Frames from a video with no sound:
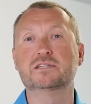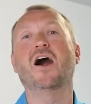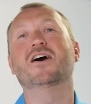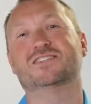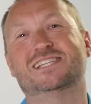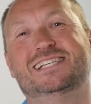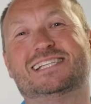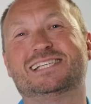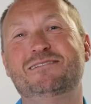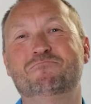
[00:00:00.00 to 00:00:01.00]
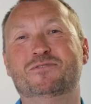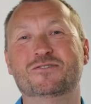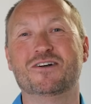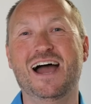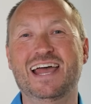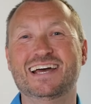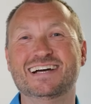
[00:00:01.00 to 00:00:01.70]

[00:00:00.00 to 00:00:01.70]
Darts is simple, right?